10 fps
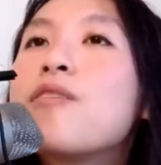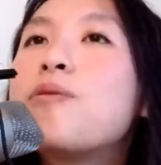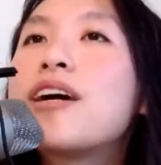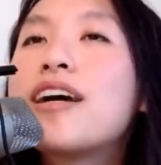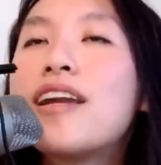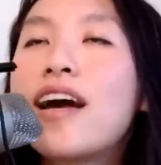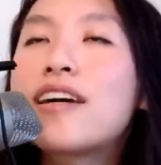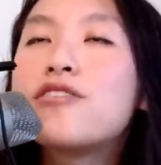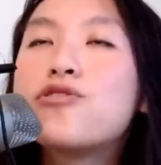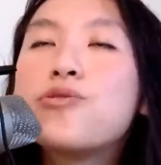we
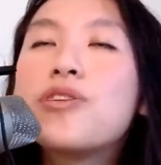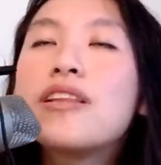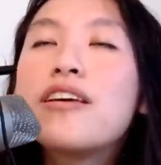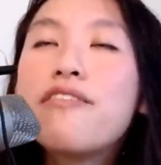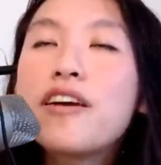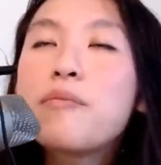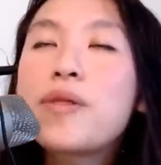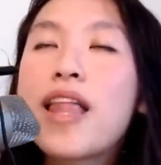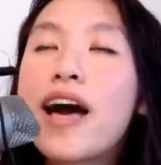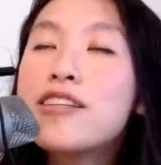connect to the living
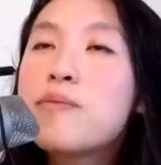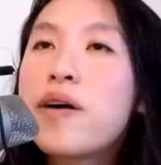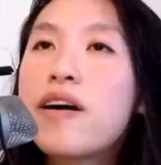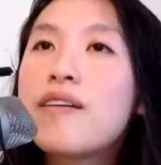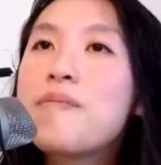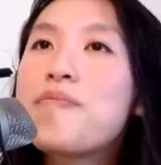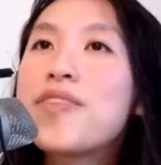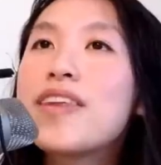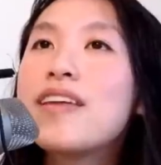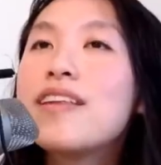plasma,
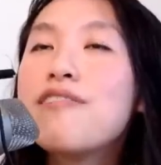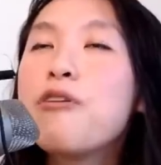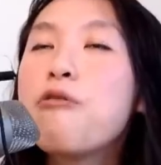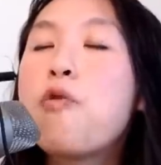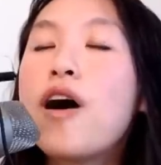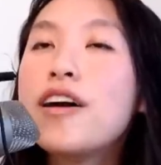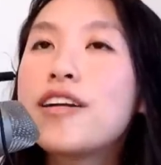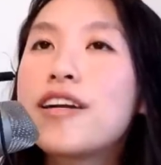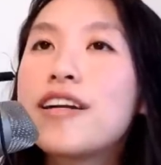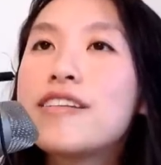the living
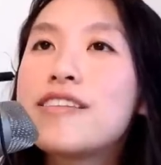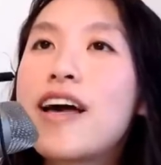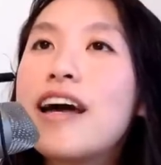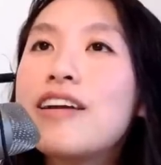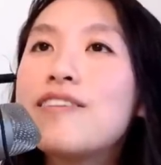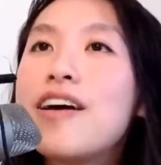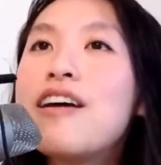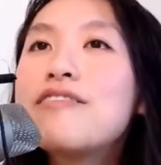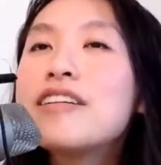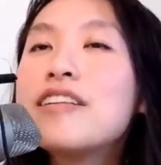water inside of
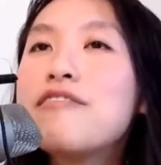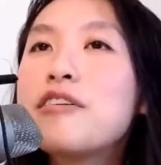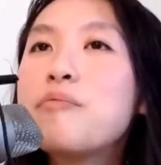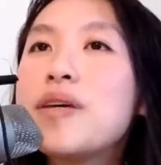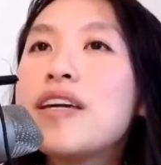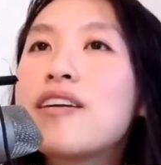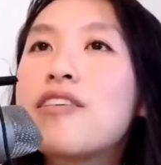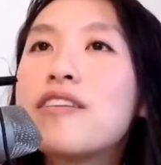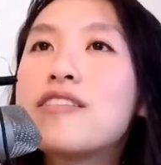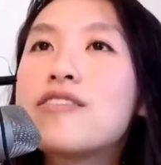every living being
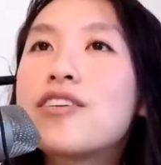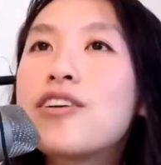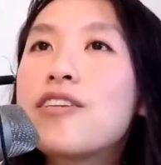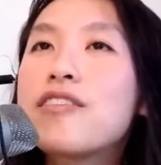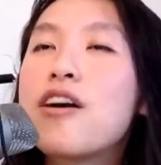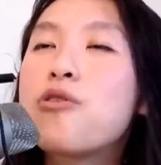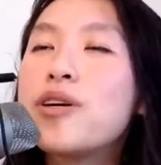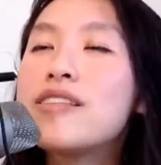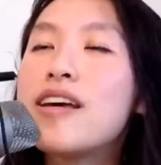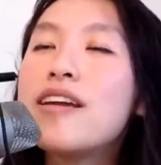on this earth, and we
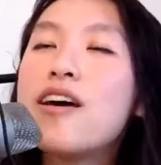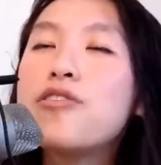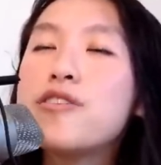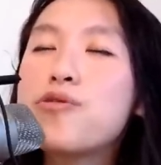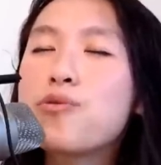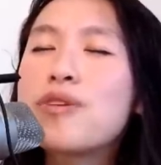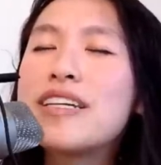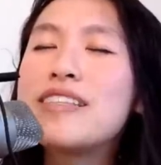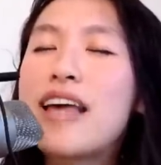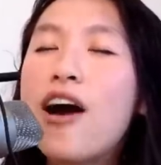send out this
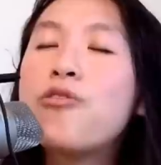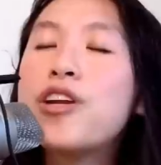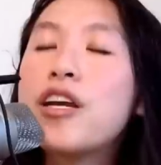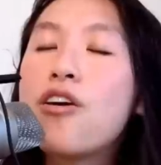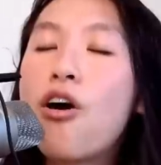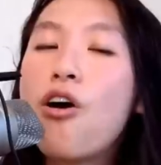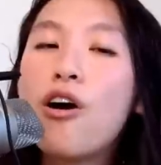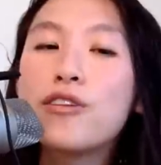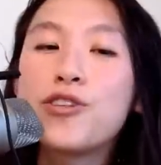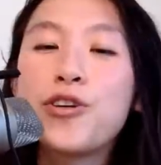resounding
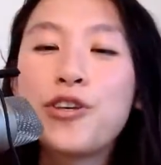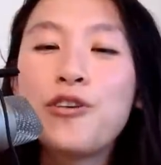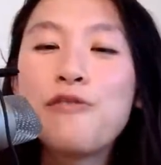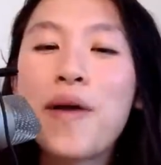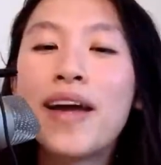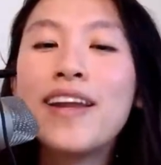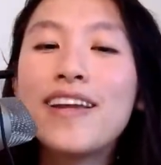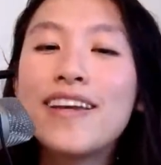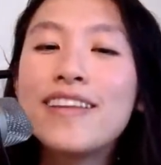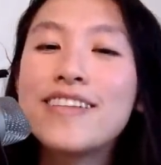call to
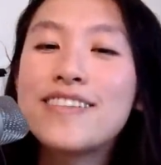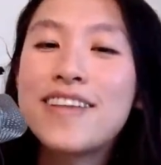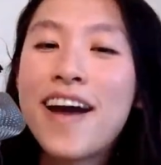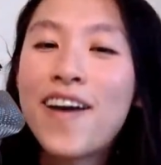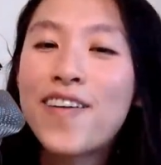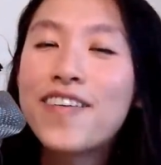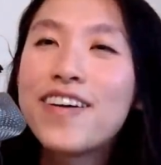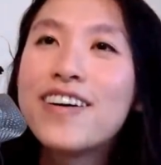humanity in this now.